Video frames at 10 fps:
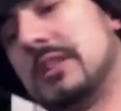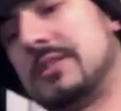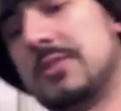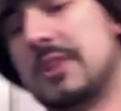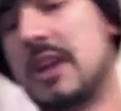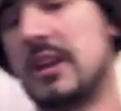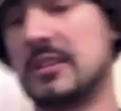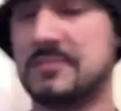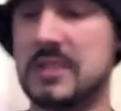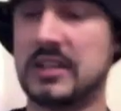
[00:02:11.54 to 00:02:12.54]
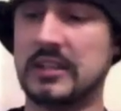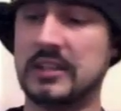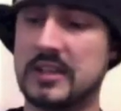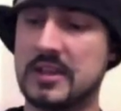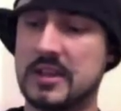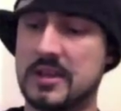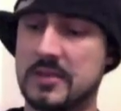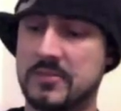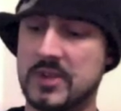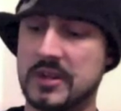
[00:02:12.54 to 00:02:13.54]
or the Nautilus Mini,
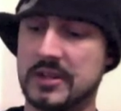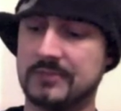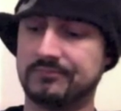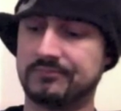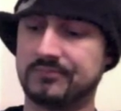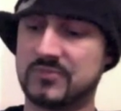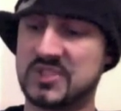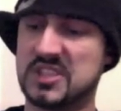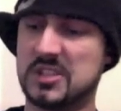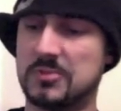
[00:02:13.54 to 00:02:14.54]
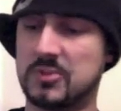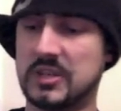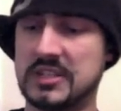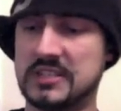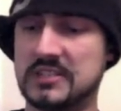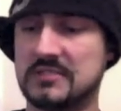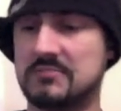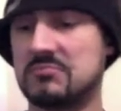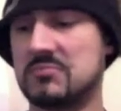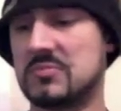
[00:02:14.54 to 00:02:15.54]
but still a pretty decent
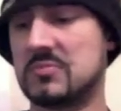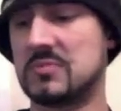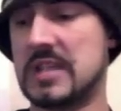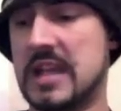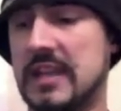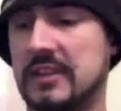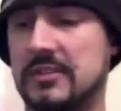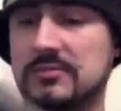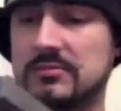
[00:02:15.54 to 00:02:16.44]
tank.